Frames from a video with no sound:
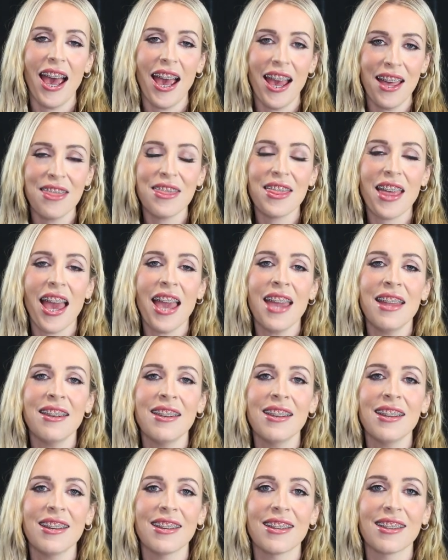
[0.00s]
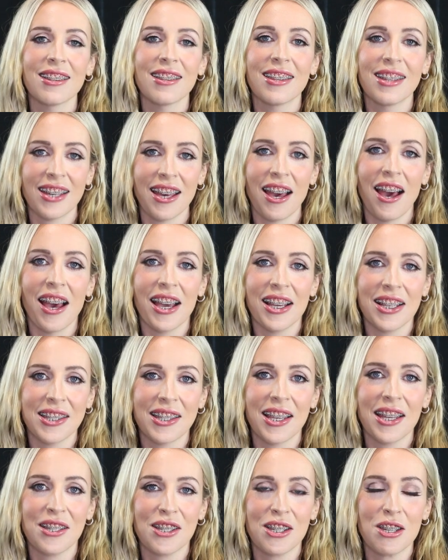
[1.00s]
And then the guy
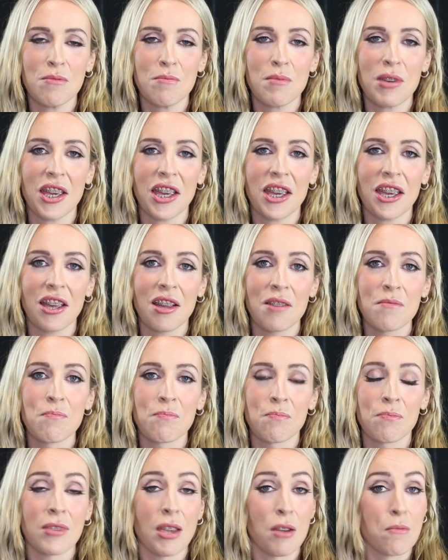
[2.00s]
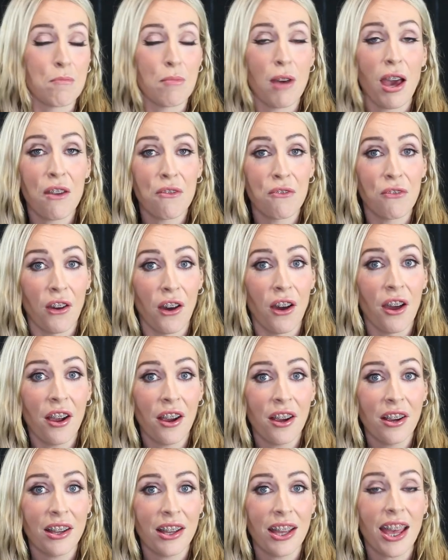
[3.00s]
said to me, by
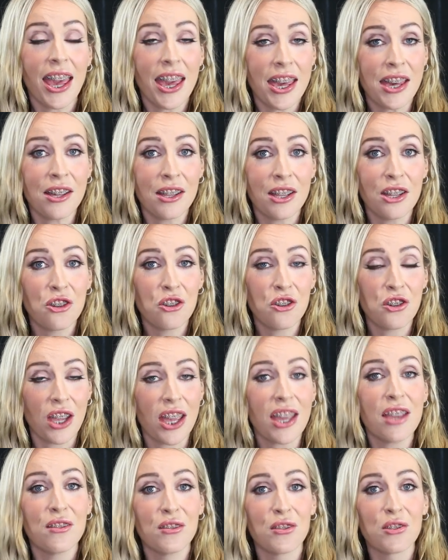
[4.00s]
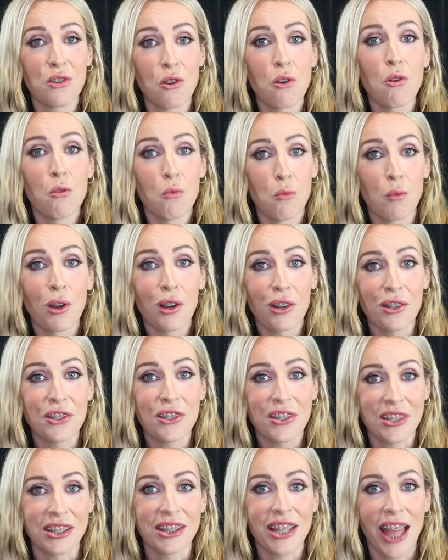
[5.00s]
far, English is your
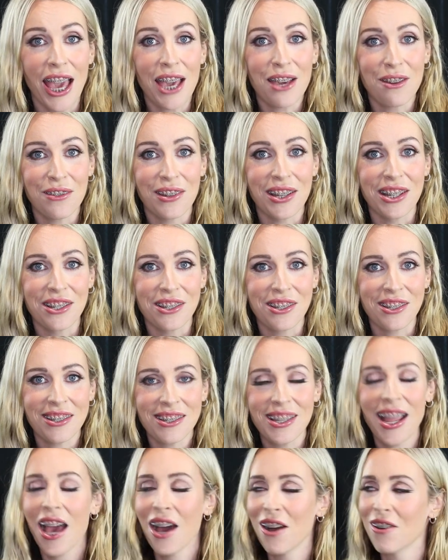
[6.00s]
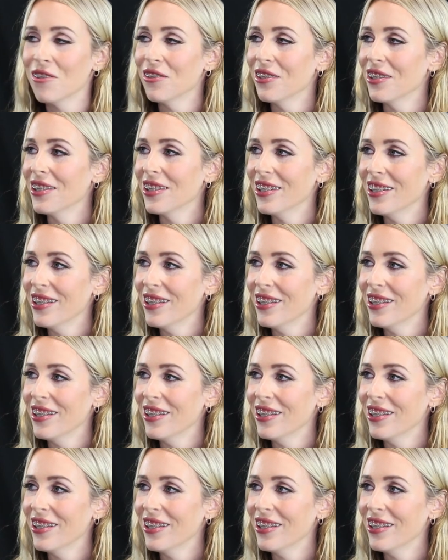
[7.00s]
worst language. Now,